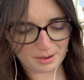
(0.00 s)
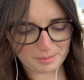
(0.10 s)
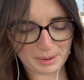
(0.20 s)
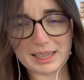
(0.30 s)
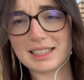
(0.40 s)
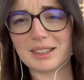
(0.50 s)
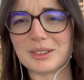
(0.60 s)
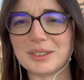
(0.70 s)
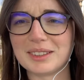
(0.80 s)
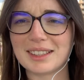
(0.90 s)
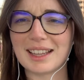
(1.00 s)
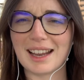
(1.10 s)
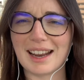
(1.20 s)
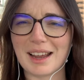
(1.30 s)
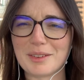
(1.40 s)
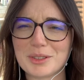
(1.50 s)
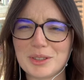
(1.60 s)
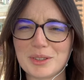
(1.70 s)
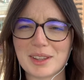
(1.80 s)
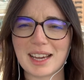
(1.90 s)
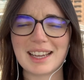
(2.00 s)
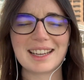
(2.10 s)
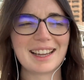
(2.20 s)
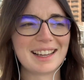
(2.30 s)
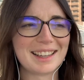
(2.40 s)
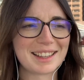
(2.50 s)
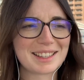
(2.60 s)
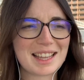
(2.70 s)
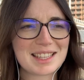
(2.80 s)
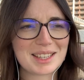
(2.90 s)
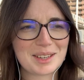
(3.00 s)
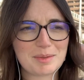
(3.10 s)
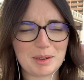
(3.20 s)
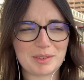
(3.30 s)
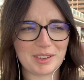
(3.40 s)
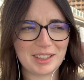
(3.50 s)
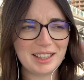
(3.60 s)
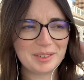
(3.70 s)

bicycle that I have to do that. So that's gonna be fun.